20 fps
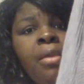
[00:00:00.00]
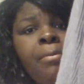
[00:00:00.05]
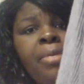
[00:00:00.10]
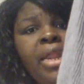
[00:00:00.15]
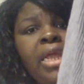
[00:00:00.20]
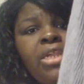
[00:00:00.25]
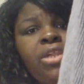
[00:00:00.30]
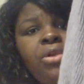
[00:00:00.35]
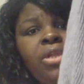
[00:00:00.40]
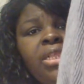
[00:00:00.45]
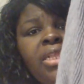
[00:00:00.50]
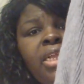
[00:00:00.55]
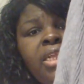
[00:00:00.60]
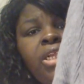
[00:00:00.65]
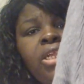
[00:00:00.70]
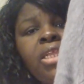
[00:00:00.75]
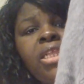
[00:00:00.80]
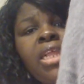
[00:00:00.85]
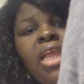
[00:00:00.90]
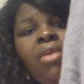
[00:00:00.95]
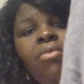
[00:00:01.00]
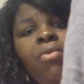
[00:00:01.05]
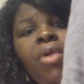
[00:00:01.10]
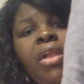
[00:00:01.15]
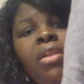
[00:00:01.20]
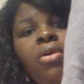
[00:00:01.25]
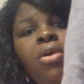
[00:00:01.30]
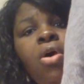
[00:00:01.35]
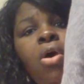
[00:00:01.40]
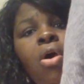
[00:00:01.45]
But as you can see, it's just a
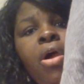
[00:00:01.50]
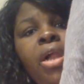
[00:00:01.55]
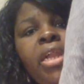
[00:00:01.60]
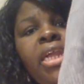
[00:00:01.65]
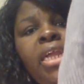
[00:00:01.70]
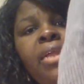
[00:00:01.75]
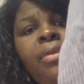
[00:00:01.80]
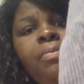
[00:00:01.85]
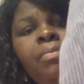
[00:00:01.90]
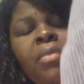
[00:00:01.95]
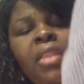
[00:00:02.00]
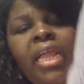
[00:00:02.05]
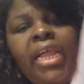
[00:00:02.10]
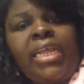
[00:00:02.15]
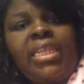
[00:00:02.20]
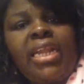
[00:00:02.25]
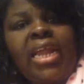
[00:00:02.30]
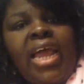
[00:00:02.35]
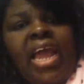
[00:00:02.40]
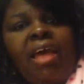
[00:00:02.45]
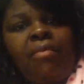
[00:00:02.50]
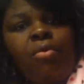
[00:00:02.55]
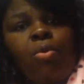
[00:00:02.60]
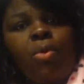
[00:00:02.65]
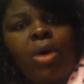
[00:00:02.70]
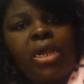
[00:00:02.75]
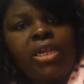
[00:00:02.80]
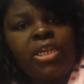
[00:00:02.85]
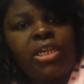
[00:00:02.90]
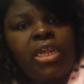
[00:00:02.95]
regular cardigan. Like I said, I
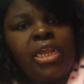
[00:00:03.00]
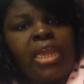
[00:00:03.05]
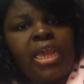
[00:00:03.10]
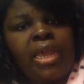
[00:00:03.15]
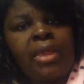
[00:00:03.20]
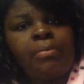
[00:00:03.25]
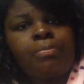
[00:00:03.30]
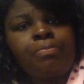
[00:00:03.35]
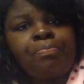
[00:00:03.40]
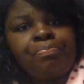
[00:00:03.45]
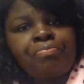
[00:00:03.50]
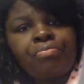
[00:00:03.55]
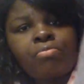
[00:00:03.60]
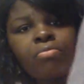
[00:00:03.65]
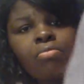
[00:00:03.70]
haven't washed it yet.